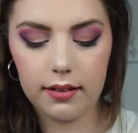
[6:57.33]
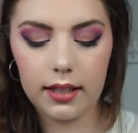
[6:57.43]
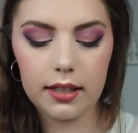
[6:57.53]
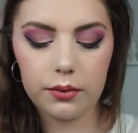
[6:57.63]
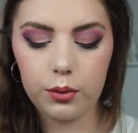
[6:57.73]

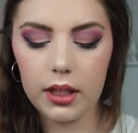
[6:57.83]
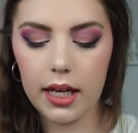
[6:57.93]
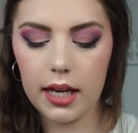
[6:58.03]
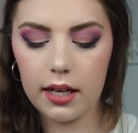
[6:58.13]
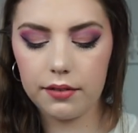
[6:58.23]
Then we
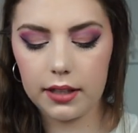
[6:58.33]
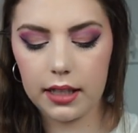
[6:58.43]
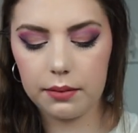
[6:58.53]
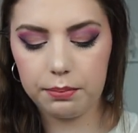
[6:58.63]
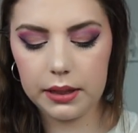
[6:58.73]
have
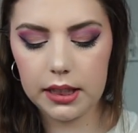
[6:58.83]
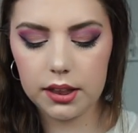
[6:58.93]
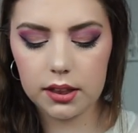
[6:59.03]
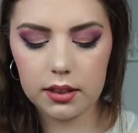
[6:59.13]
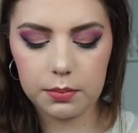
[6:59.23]
an
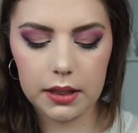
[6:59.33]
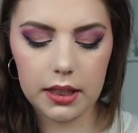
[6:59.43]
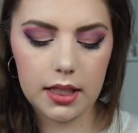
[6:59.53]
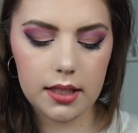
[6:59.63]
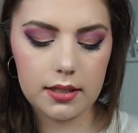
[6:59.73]
BH
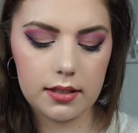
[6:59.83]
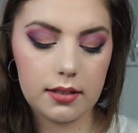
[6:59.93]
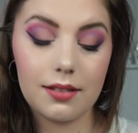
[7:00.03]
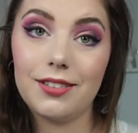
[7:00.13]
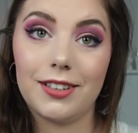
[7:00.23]
Cosmetics,
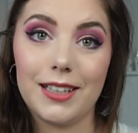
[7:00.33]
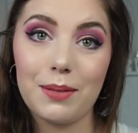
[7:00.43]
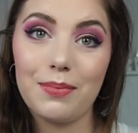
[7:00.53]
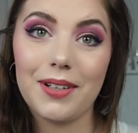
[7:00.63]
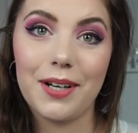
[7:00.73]

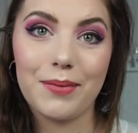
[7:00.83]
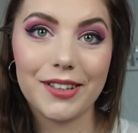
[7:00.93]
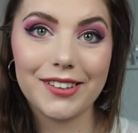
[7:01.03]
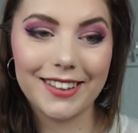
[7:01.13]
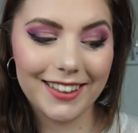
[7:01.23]
yep, I'm
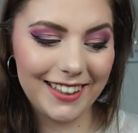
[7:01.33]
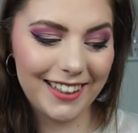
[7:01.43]
not done,